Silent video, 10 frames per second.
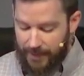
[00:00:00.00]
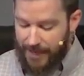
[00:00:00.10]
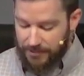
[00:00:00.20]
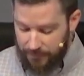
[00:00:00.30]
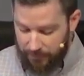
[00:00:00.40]

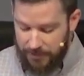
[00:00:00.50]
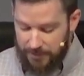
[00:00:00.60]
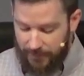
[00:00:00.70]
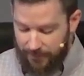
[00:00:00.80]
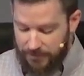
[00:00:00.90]
As the
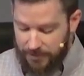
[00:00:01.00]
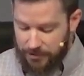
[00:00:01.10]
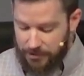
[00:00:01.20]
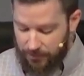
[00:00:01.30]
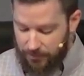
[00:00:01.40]
priest values
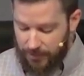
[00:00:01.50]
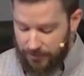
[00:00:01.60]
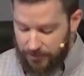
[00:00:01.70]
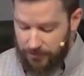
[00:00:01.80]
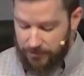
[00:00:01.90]
it, so,
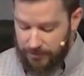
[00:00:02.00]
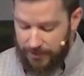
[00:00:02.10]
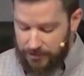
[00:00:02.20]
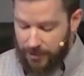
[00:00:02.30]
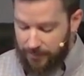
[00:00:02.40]
so
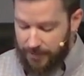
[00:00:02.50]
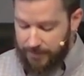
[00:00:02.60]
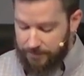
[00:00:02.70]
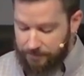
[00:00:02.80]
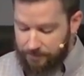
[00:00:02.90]
it shall be.